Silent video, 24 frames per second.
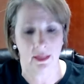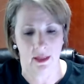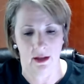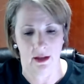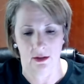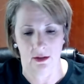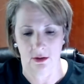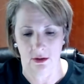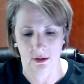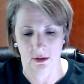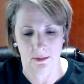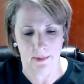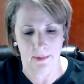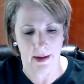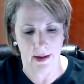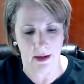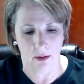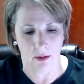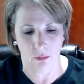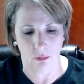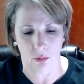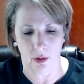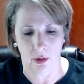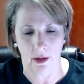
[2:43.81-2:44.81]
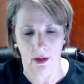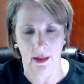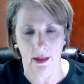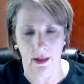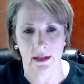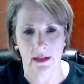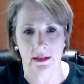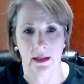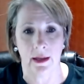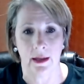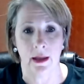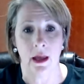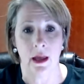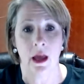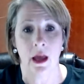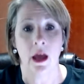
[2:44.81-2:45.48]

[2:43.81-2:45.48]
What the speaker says: this. Just make it real easy.